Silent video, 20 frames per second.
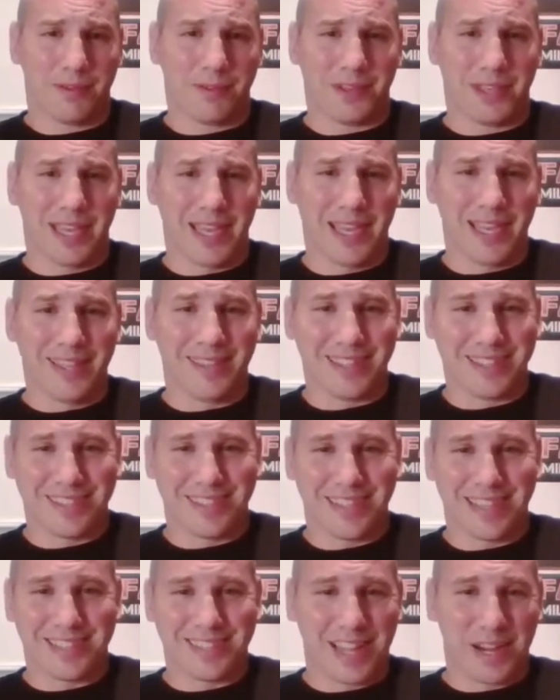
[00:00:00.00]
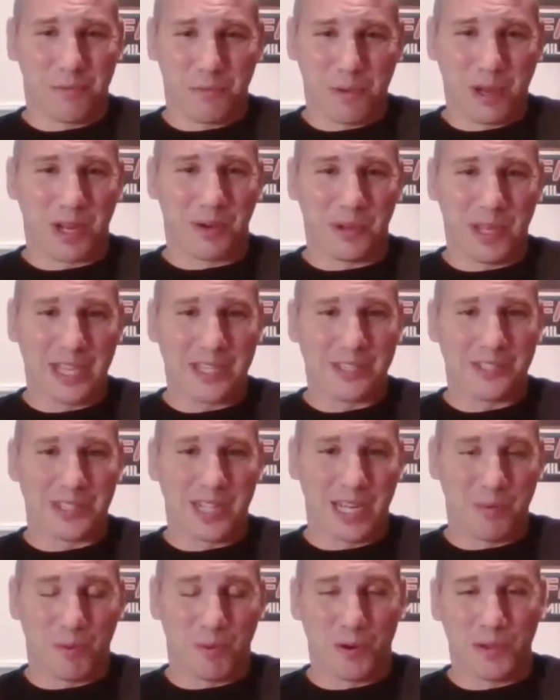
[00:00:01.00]
Okay. That's not
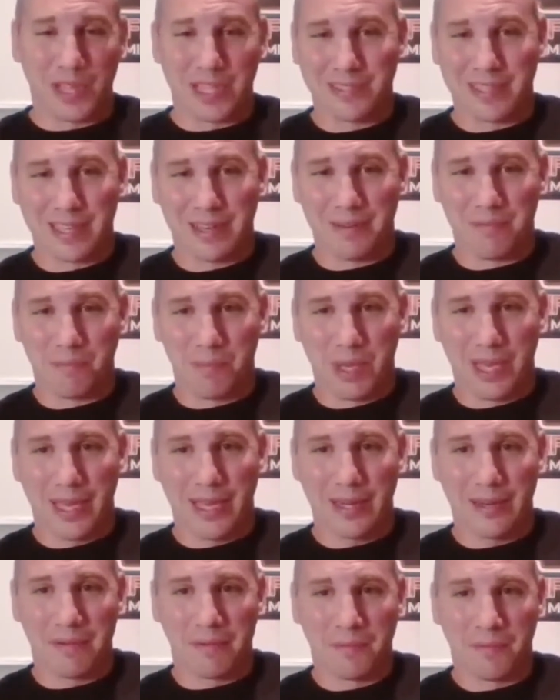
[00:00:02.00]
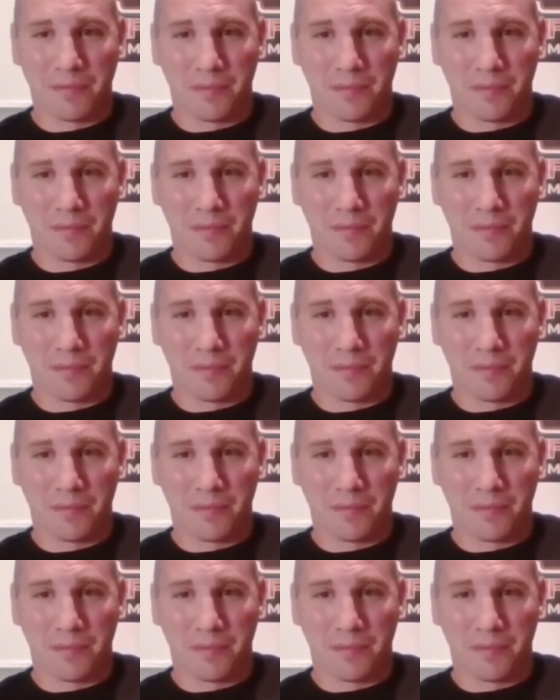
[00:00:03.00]
recreation anymore. That's getting paid.